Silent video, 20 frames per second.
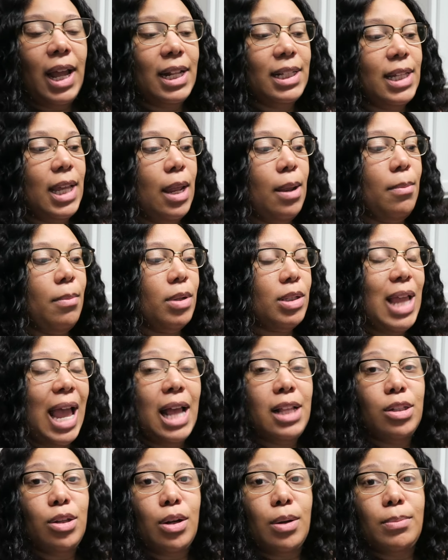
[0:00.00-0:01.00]
I
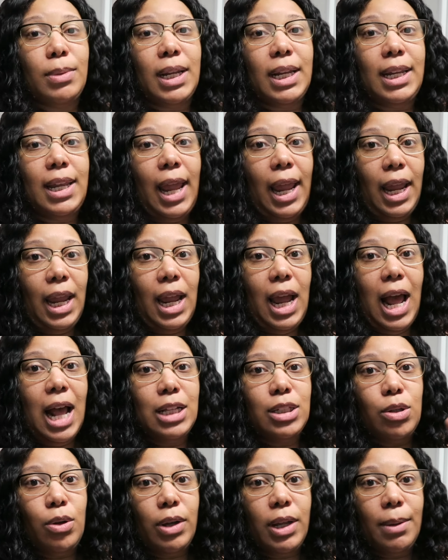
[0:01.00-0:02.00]
told him the date.
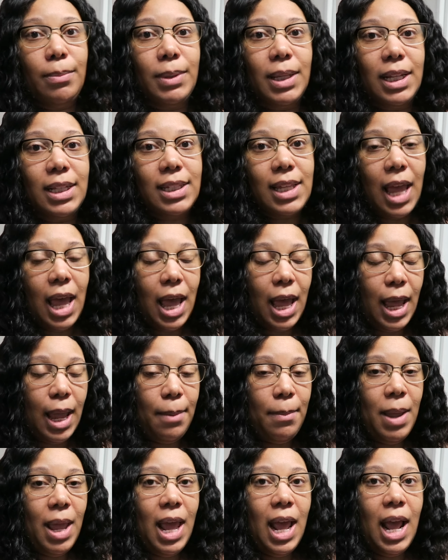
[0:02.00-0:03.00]
I told him the time.